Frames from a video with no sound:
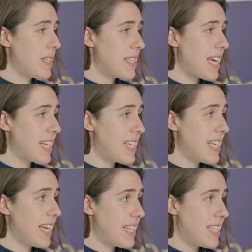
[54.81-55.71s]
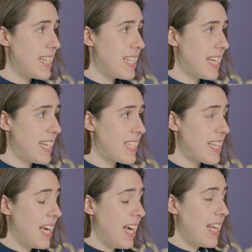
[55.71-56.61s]
second-tier
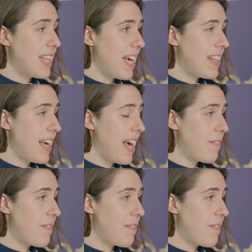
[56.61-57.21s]
cities that they're